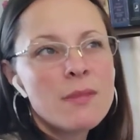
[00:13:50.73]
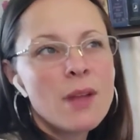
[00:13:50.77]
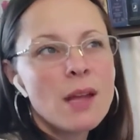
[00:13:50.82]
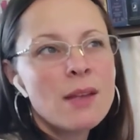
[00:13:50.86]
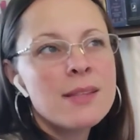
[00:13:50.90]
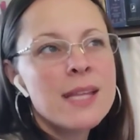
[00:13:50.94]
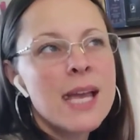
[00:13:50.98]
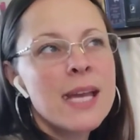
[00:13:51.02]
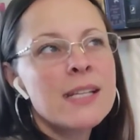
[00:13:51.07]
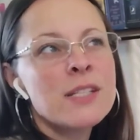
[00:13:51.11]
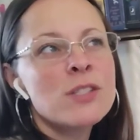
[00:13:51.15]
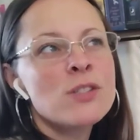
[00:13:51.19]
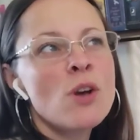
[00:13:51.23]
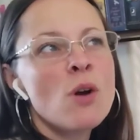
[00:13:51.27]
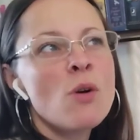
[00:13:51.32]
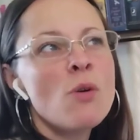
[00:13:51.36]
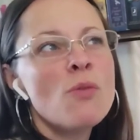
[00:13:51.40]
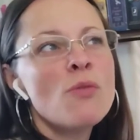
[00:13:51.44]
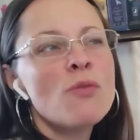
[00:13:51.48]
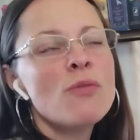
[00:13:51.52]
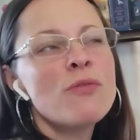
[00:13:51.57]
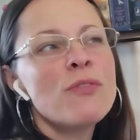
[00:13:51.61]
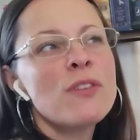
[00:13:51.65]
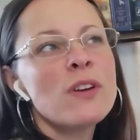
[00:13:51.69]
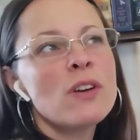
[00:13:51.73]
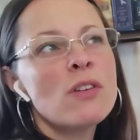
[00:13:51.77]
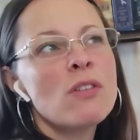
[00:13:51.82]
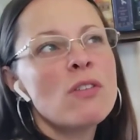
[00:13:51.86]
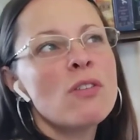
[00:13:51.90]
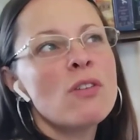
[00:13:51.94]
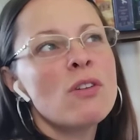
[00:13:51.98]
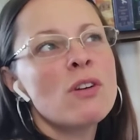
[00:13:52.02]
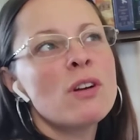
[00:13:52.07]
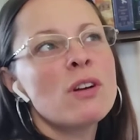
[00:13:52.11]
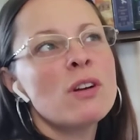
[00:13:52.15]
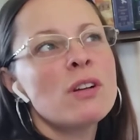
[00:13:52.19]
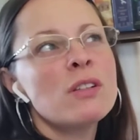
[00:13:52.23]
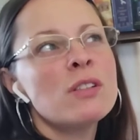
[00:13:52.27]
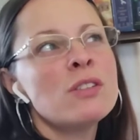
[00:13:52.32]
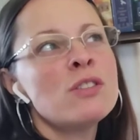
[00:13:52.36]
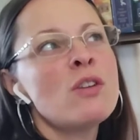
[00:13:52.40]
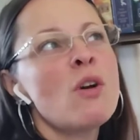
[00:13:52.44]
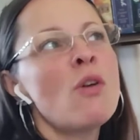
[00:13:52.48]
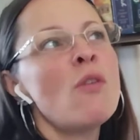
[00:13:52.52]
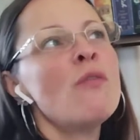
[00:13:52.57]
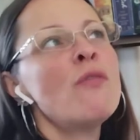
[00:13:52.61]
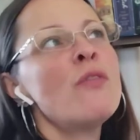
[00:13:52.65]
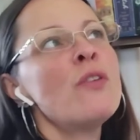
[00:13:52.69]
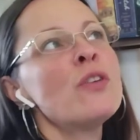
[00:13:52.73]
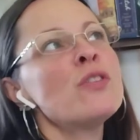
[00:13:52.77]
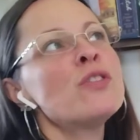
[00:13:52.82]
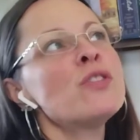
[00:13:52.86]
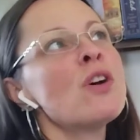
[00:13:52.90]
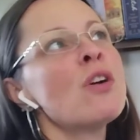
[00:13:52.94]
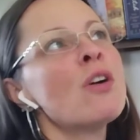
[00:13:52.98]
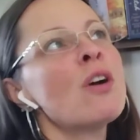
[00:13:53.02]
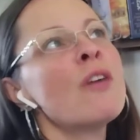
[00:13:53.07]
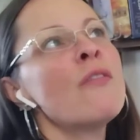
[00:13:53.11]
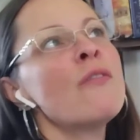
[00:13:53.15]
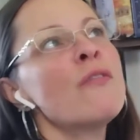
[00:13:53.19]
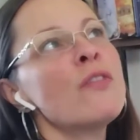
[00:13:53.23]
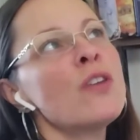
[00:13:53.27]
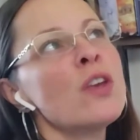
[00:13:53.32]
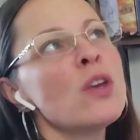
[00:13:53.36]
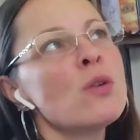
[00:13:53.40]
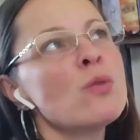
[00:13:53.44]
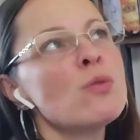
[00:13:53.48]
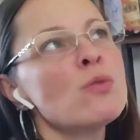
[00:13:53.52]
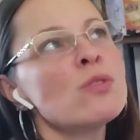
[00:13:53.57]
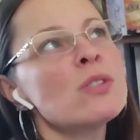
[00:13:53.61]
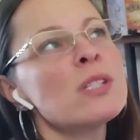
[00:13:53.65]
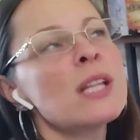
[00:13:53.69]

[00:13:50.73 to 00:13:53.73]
Like don't feel so confused.